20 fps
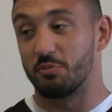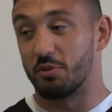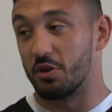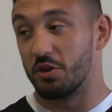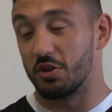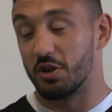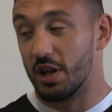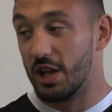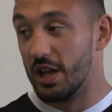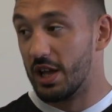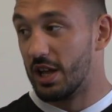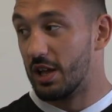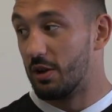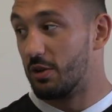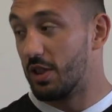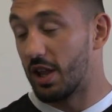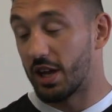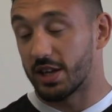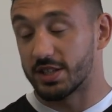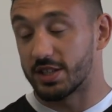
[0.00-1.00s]
But
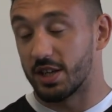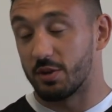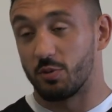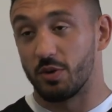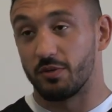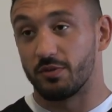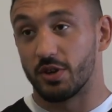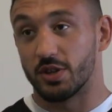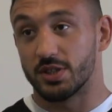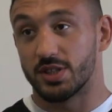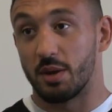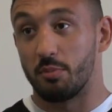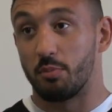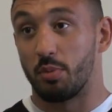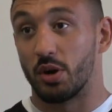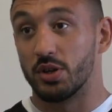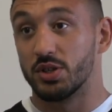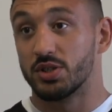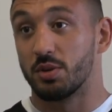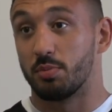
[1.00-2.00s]
like I said, we've got 10
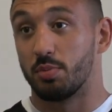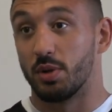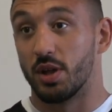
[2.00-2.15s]
points to